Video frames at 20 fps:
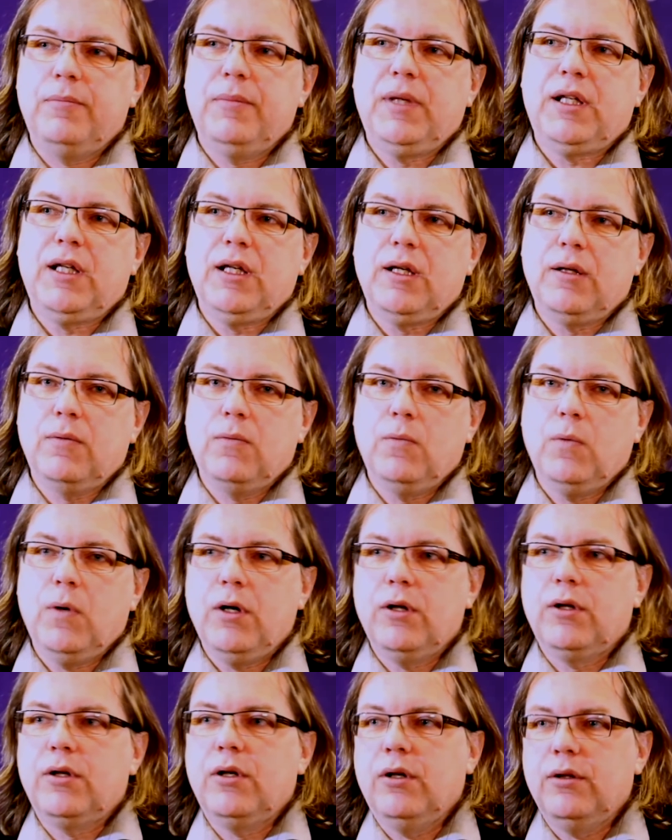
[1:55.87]
making
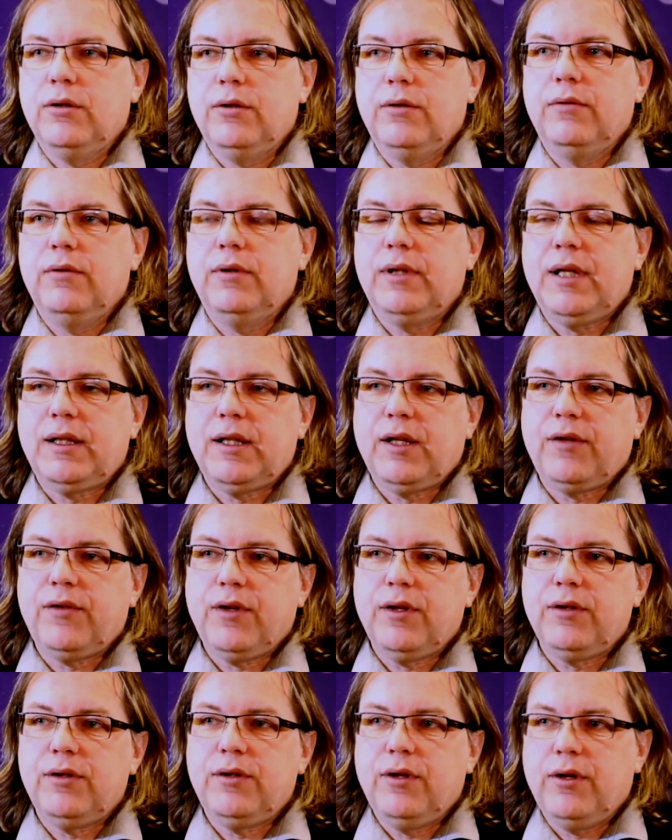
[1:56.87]
work on data
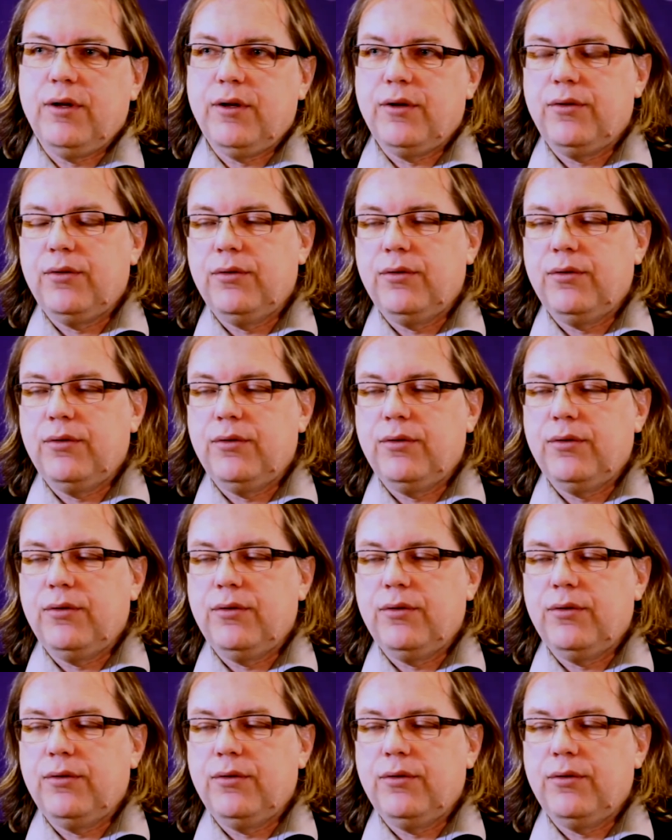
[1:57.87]
center,